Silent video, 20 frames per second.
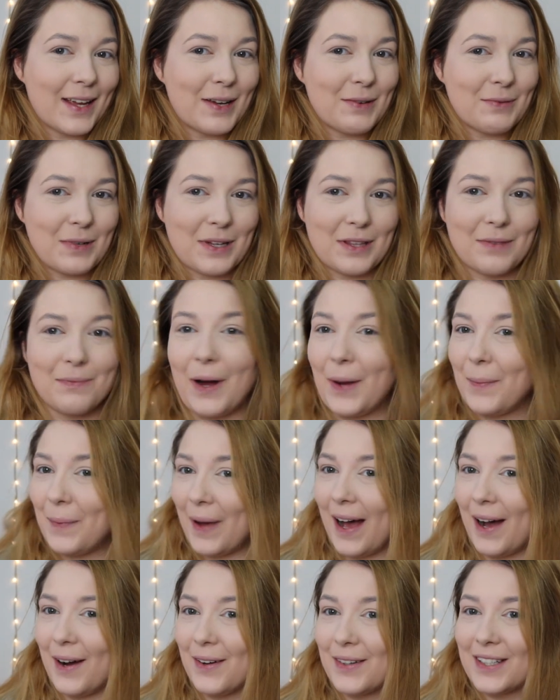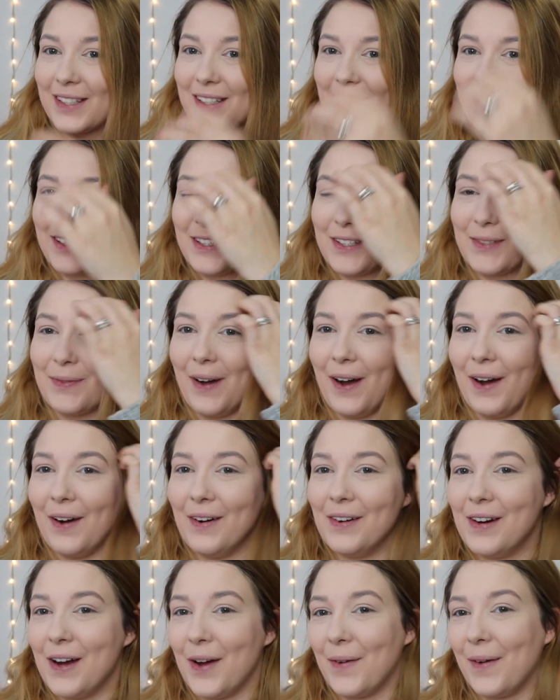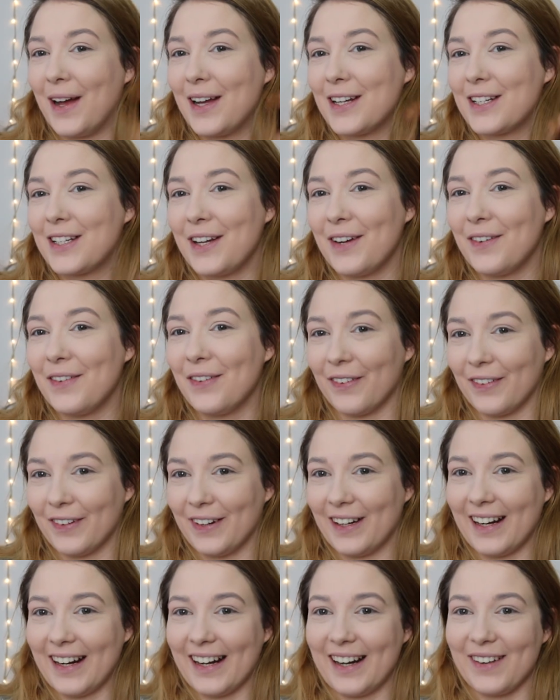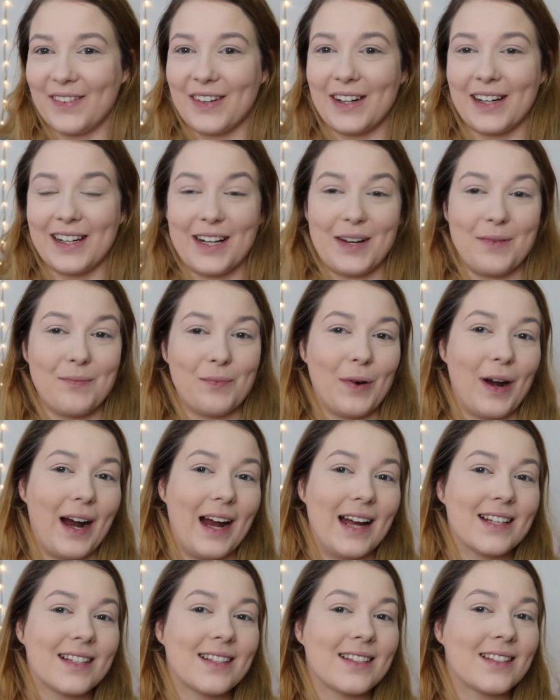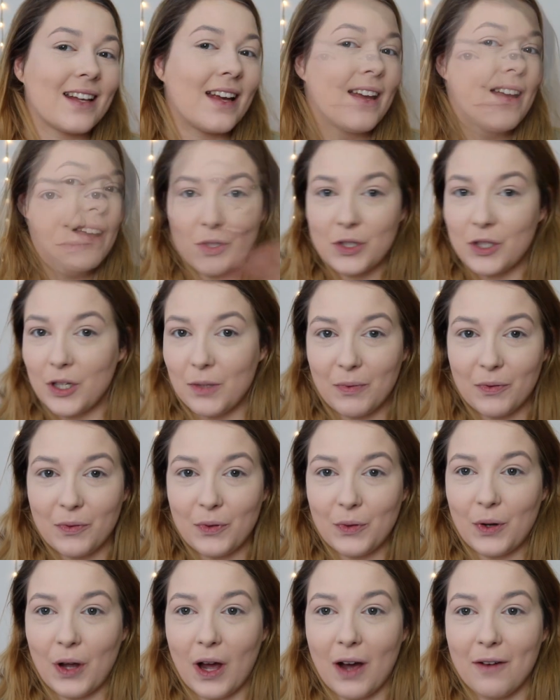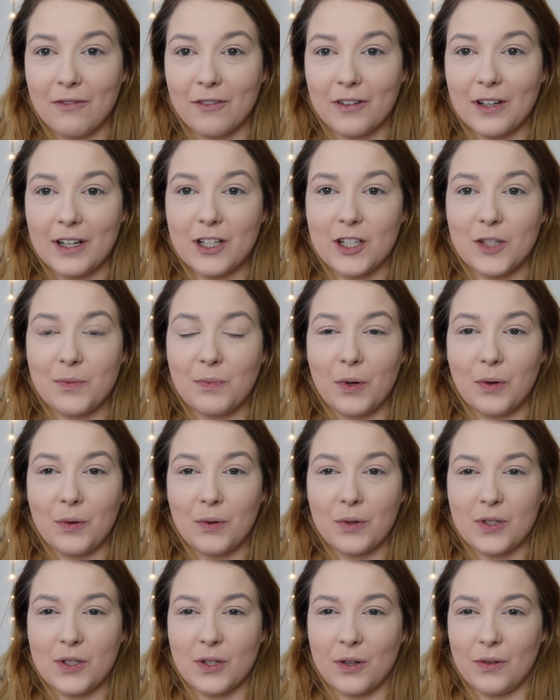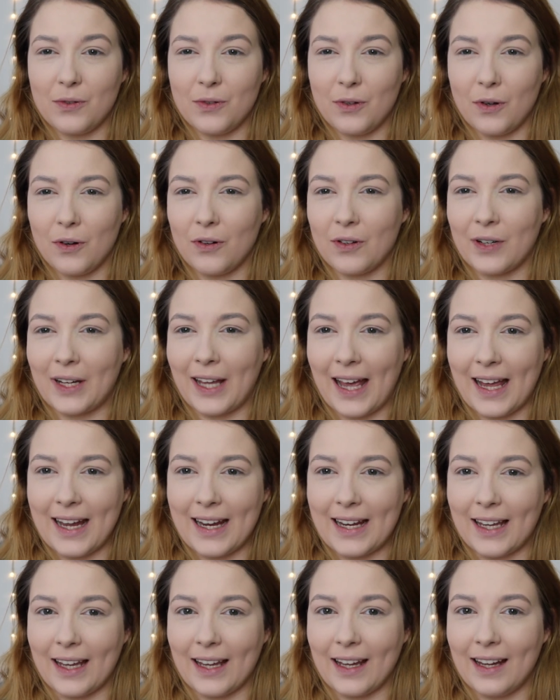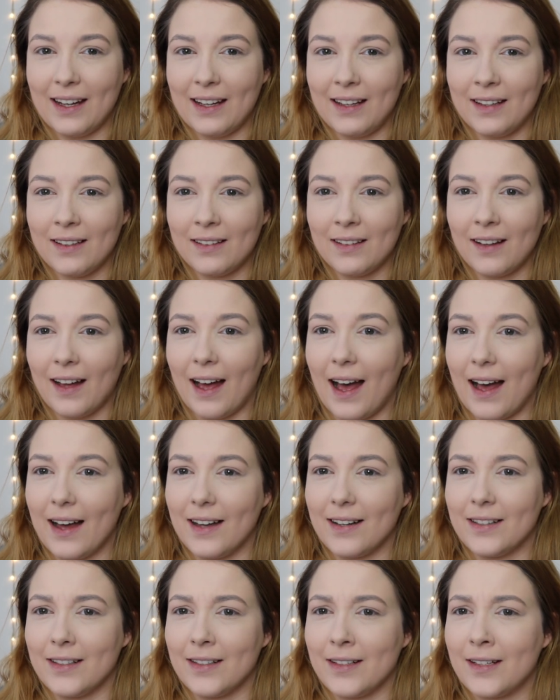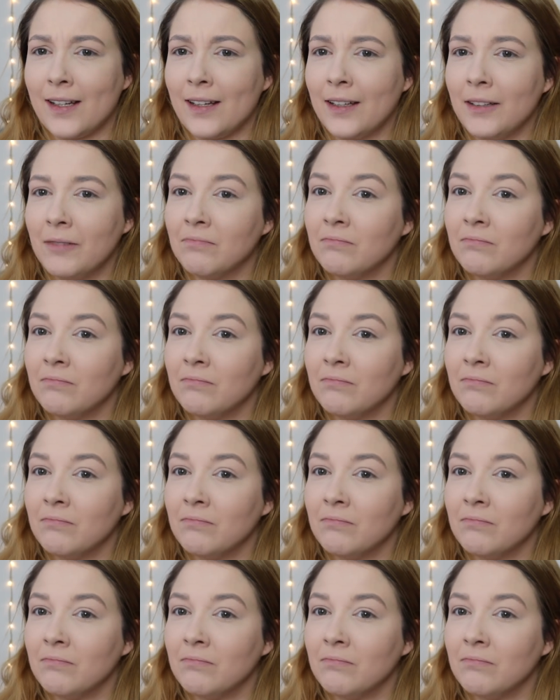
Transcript: it with my powder done as well. I'm actually really, really impressed. Super full coverage, but also not cakey. And